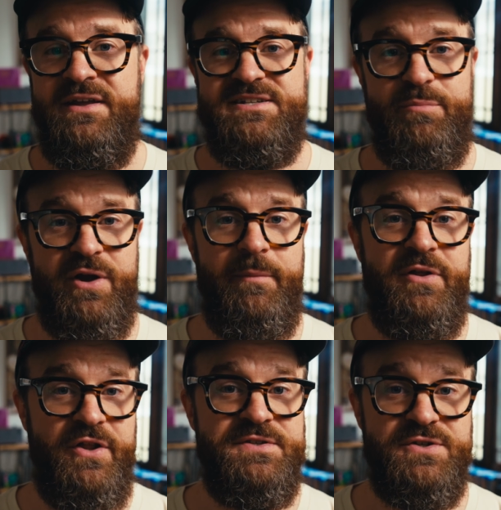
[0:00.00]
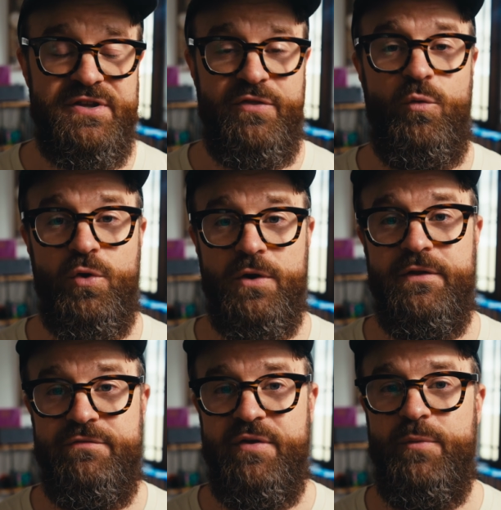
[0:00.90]
to bring him closer to the world
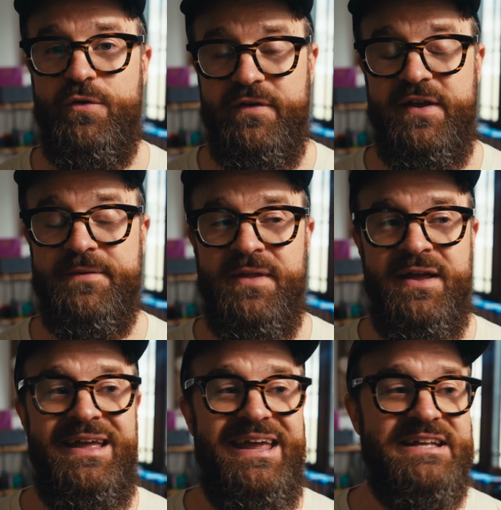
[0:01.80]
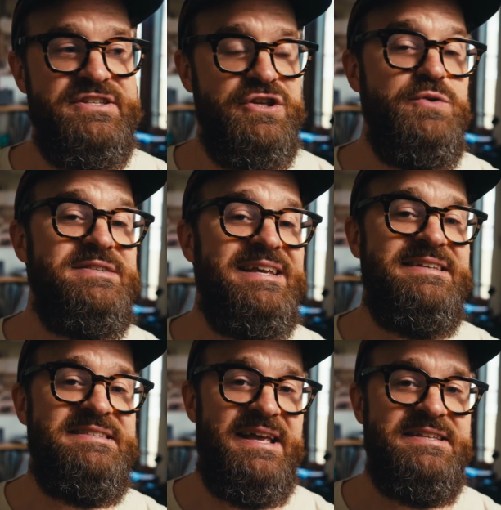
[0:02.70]
of the movie. It's using
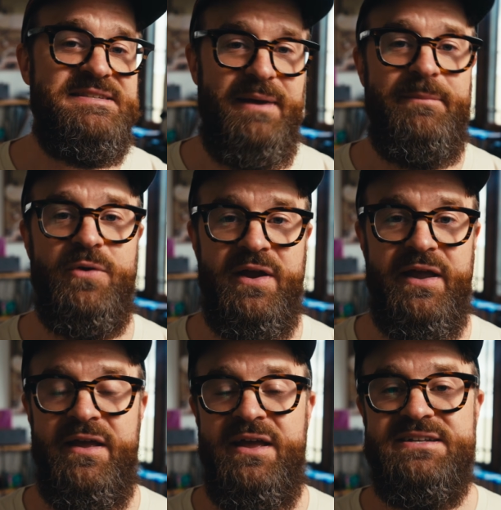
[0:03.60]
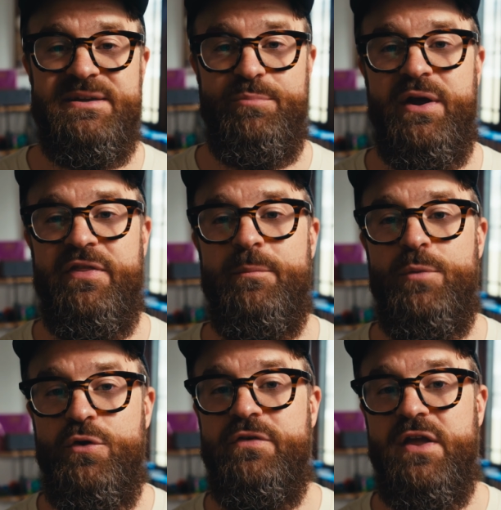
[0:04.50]
sense memory to bring the
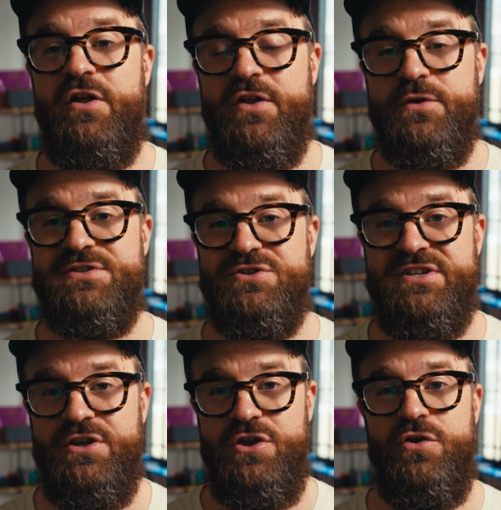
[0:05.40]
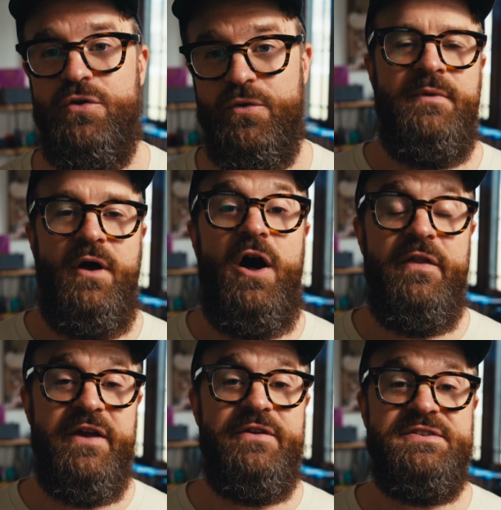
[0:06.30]
movie closer to you. All
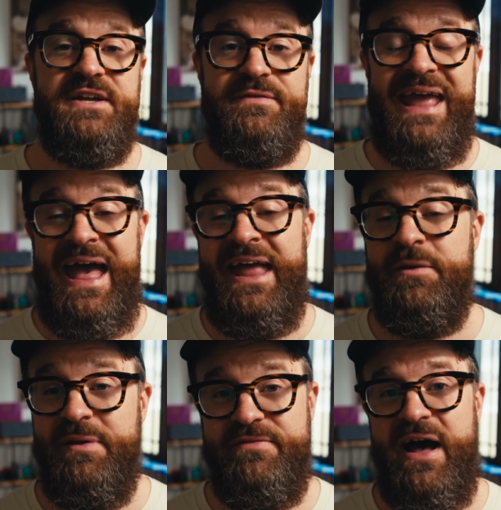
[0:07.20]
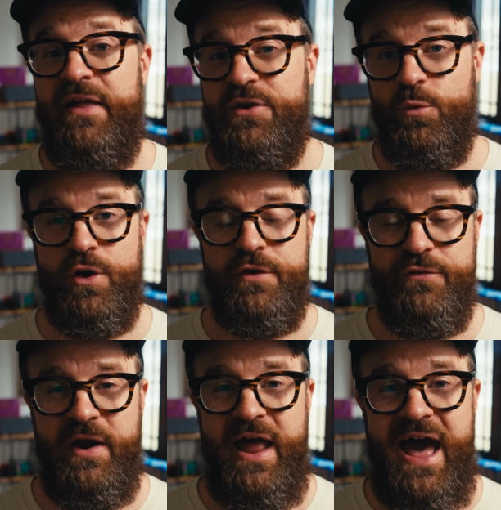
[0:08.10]
the other stuff can be valid work
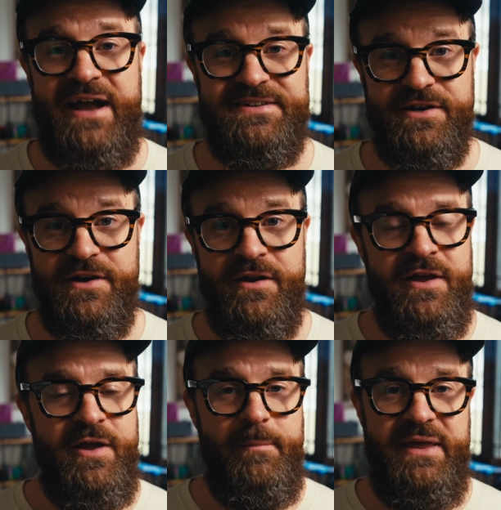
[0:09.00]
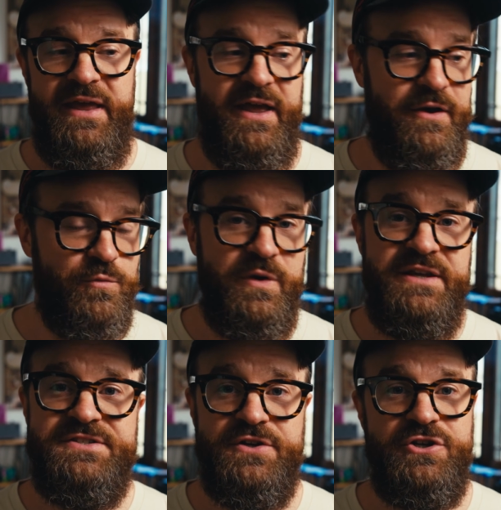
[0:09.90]
for an actor, be it
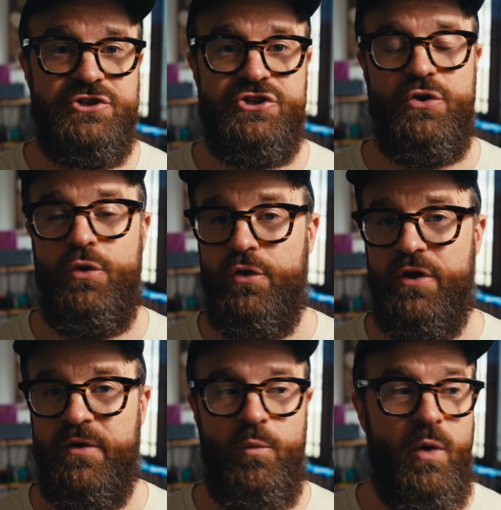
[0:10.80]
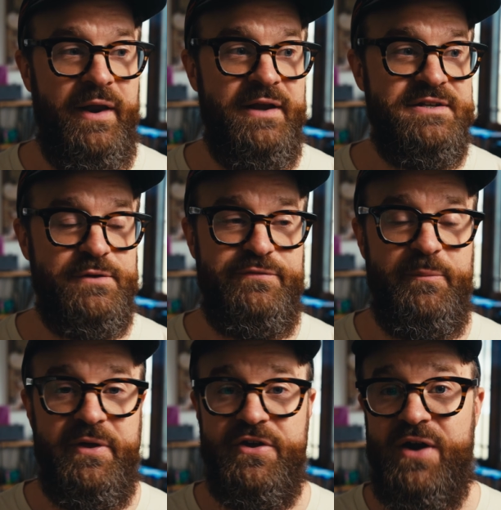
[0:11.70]
research or wanting to
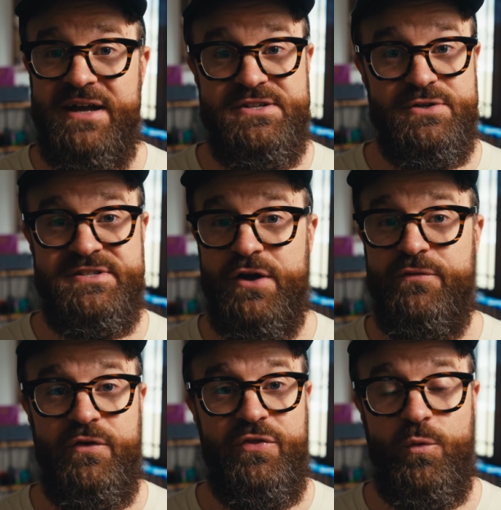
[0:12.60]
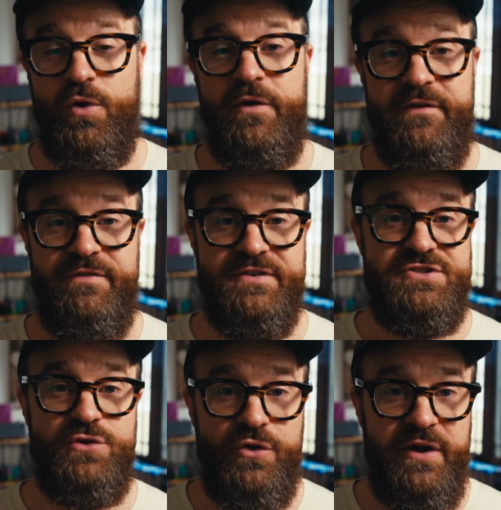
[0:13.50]
familiarize yourself with the world of the
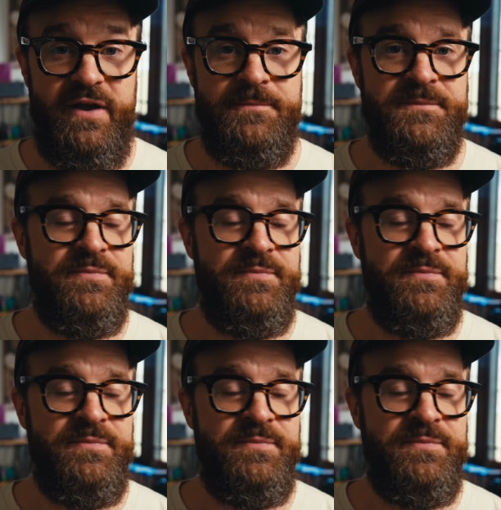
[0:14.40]
story,